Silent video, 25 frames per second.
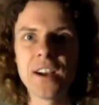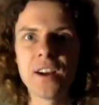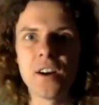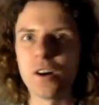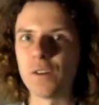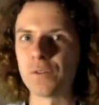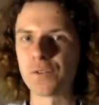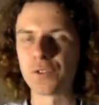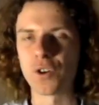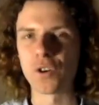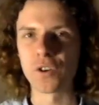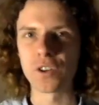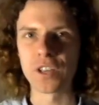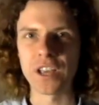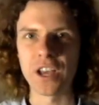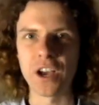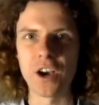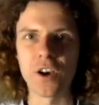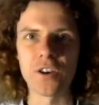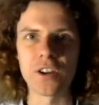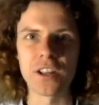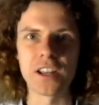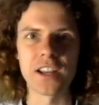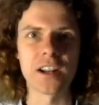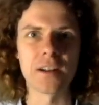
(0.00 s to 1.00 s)
of Don
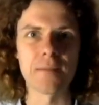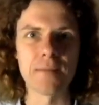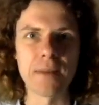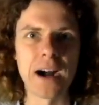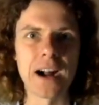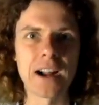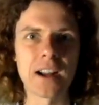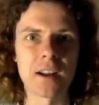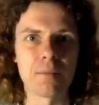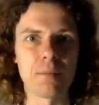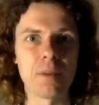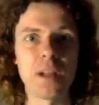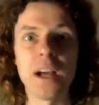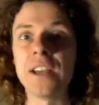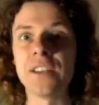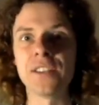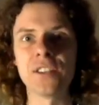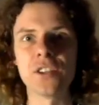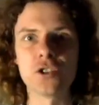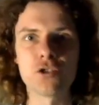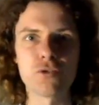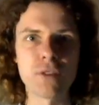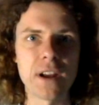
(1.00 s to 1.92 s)
Quixote in a marketplace and